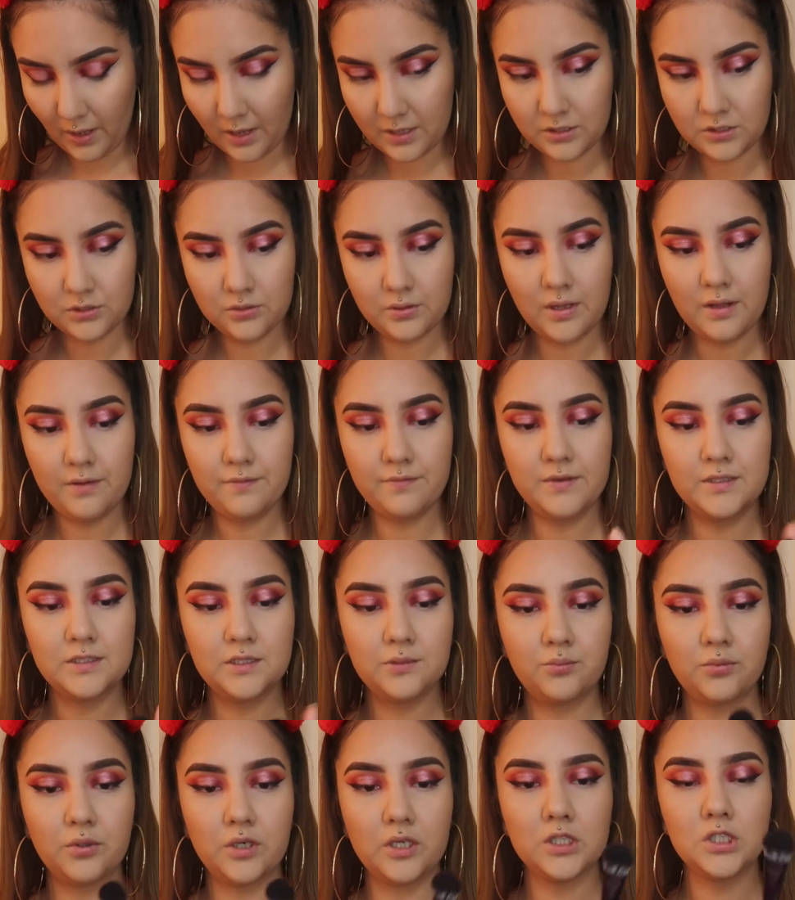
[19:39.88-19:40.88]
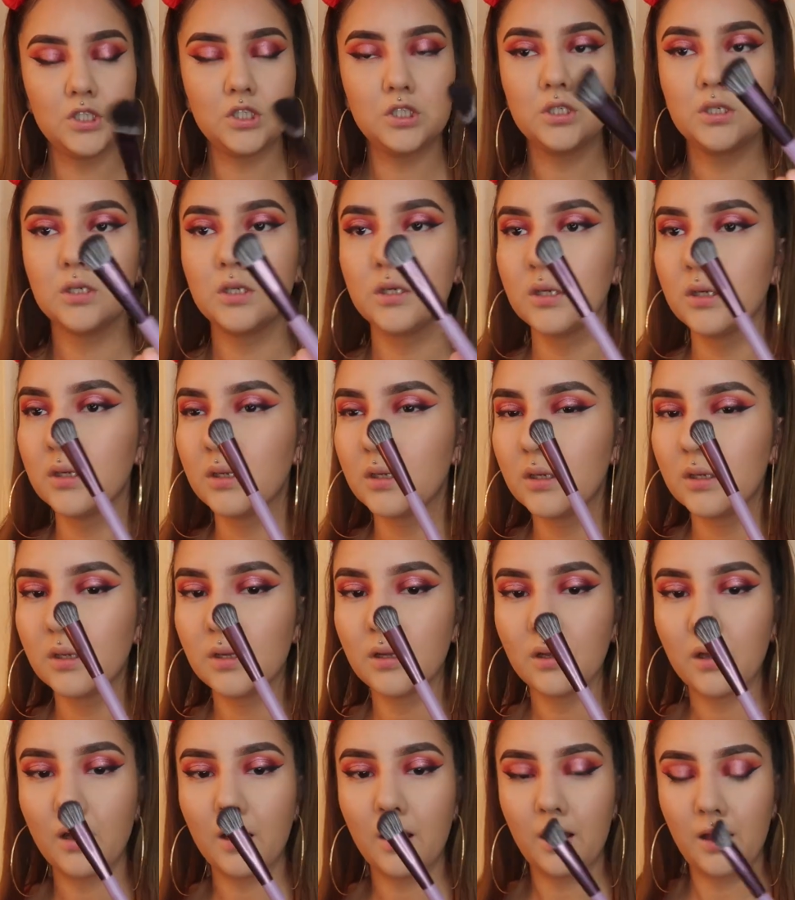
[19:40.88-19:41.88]
I do have this brush.
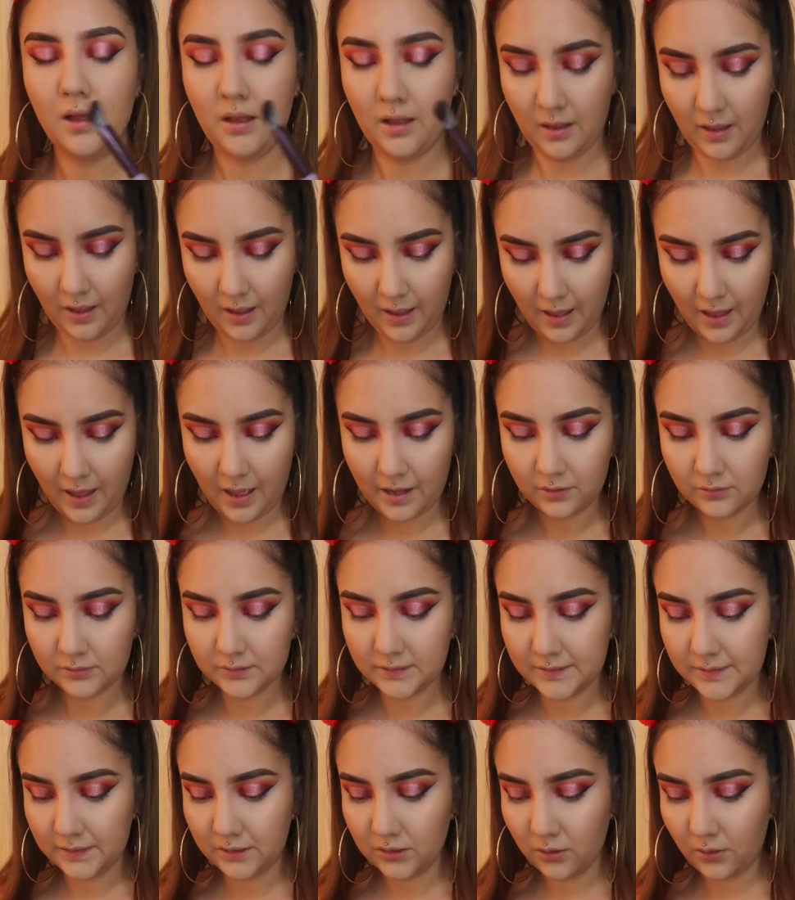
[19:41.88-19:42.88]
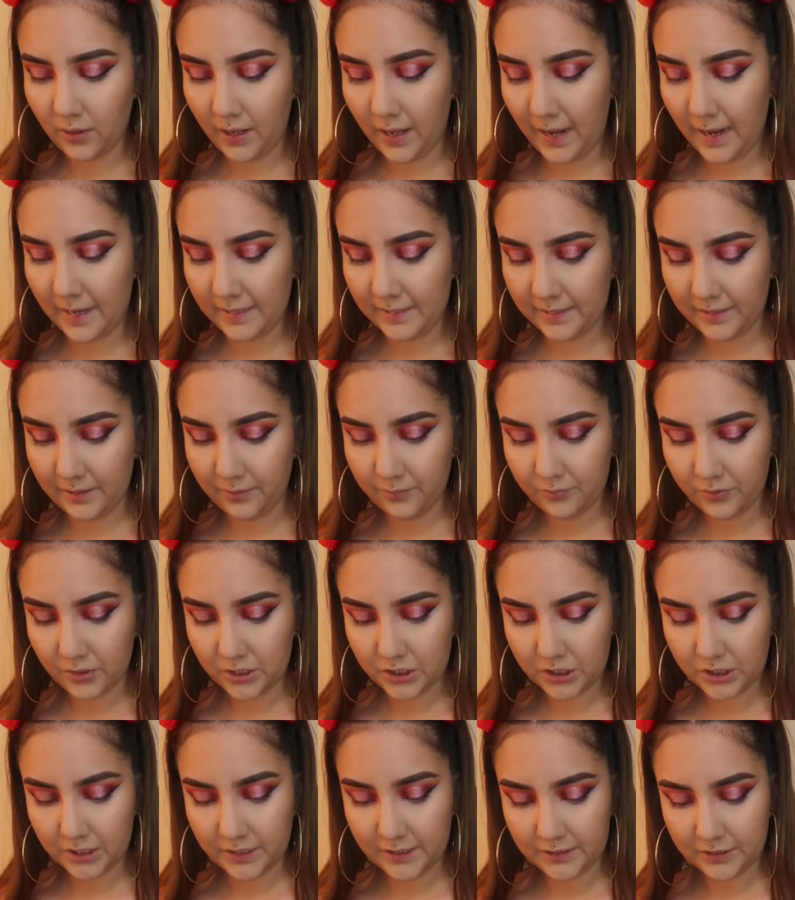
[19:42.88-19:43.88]
I don't see no highlighting
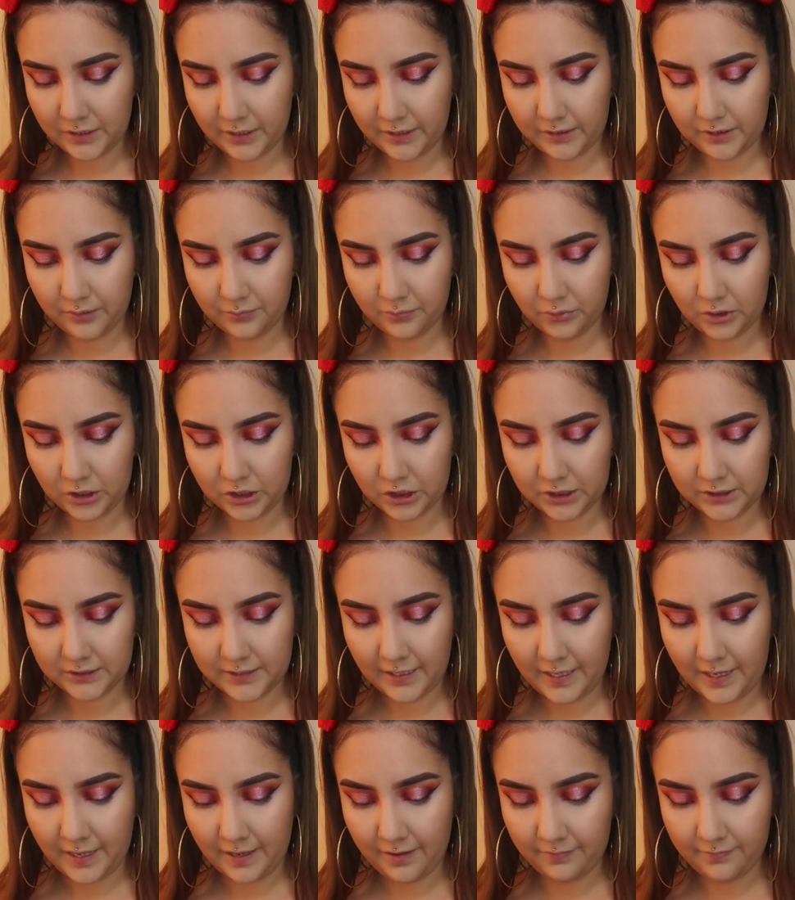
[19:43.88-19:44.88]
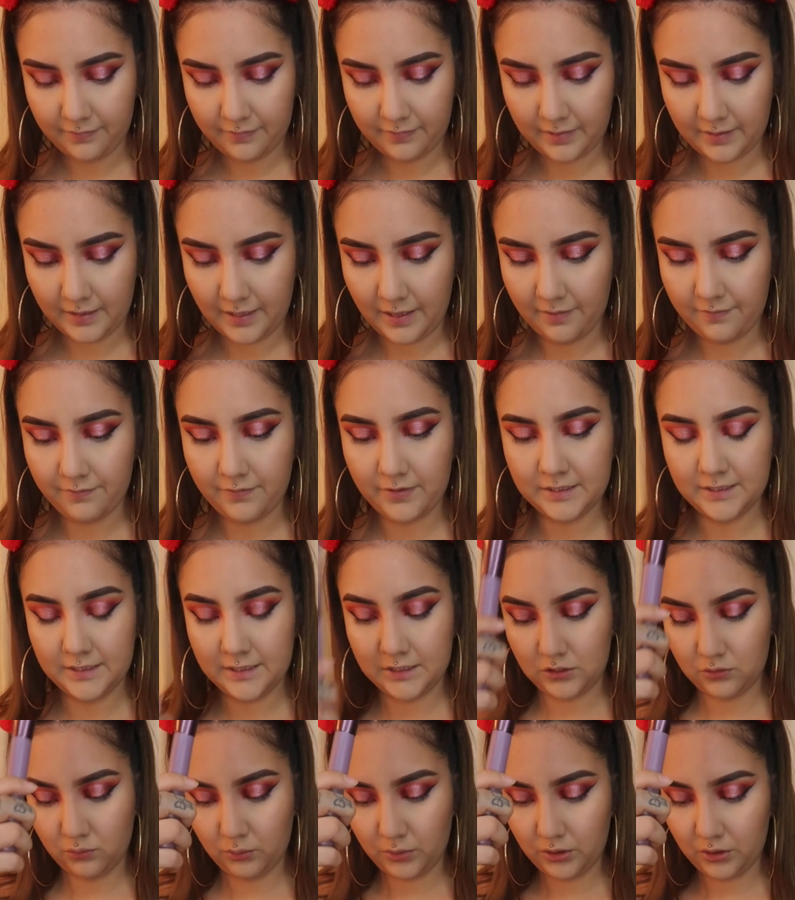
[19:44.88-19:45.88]
brush because these are like the brushes I have left is
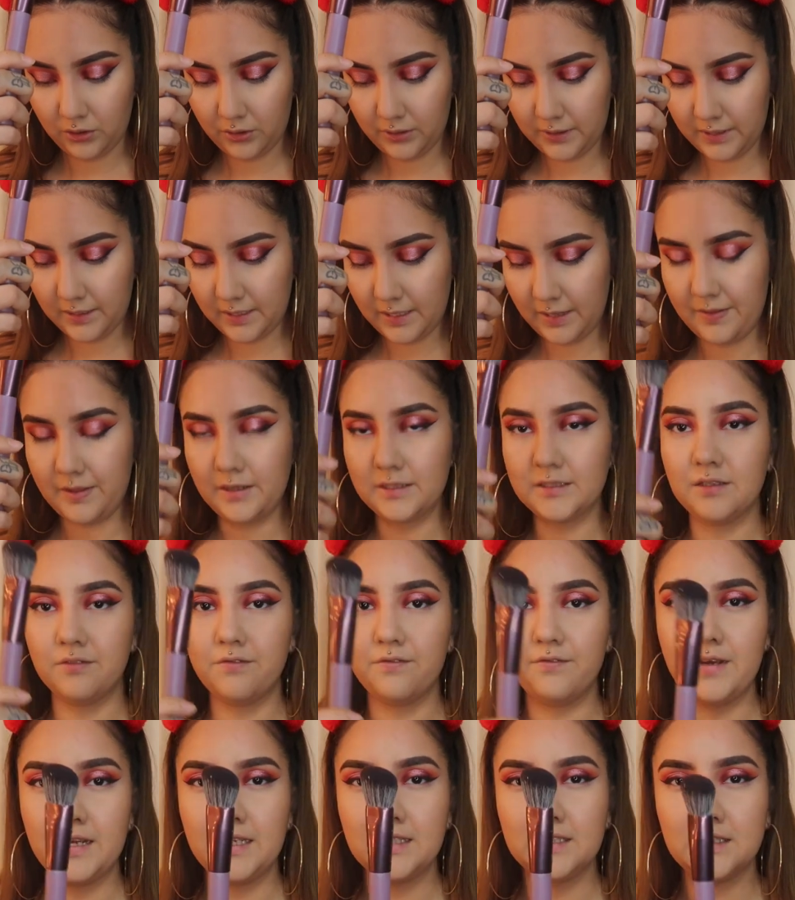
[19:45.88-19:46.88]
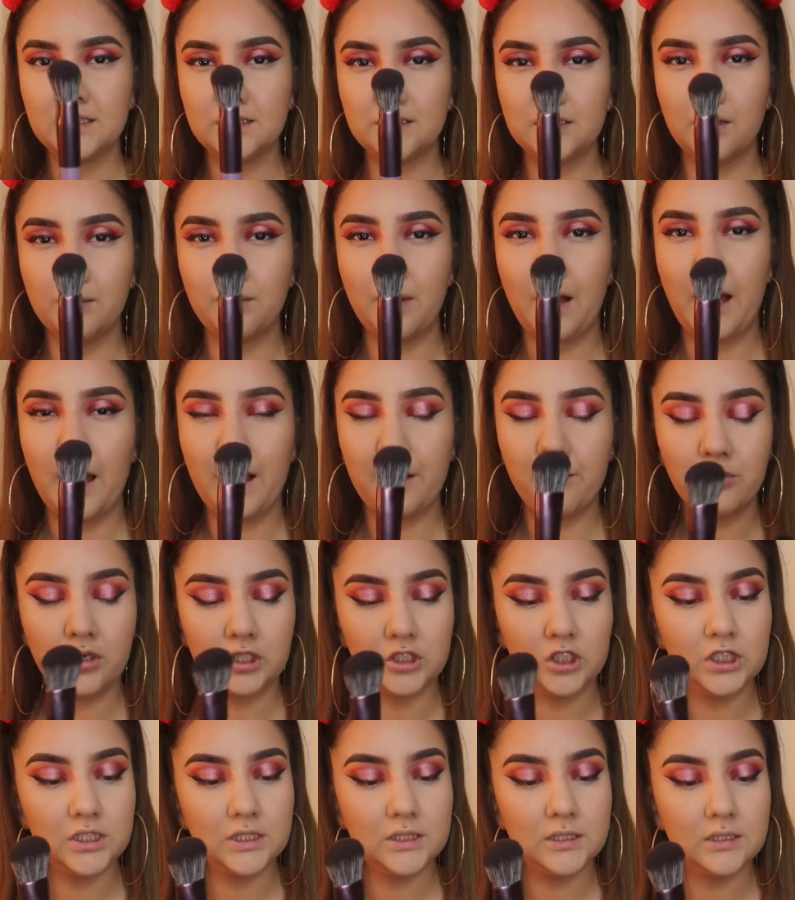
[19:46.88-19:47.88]
this one only, and then some eye
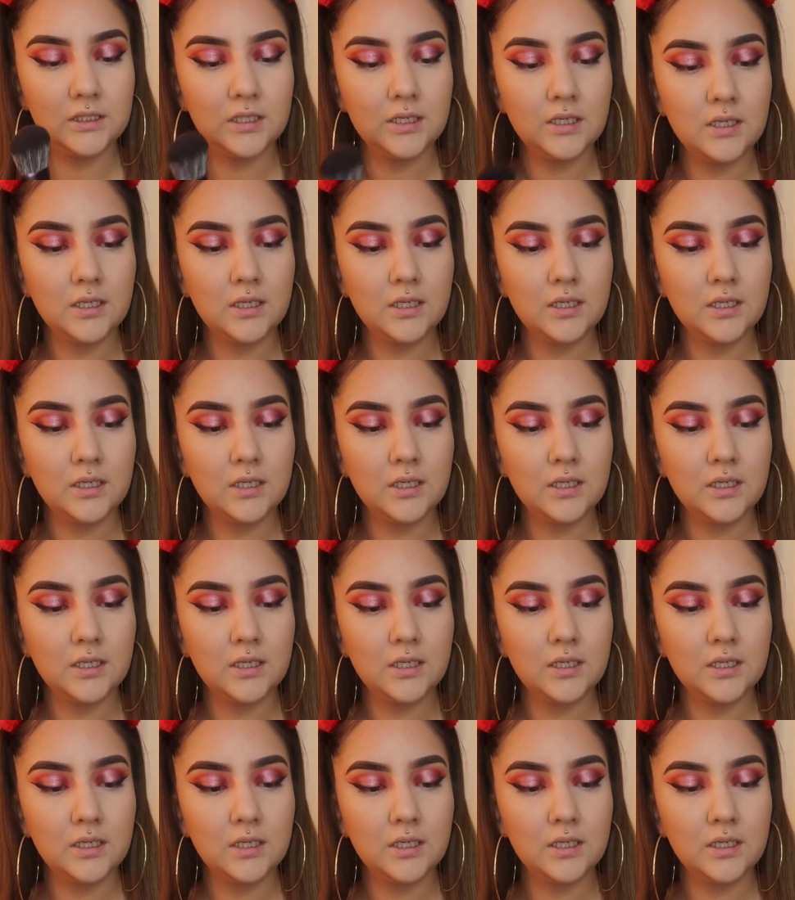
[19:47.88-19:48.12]
brushes.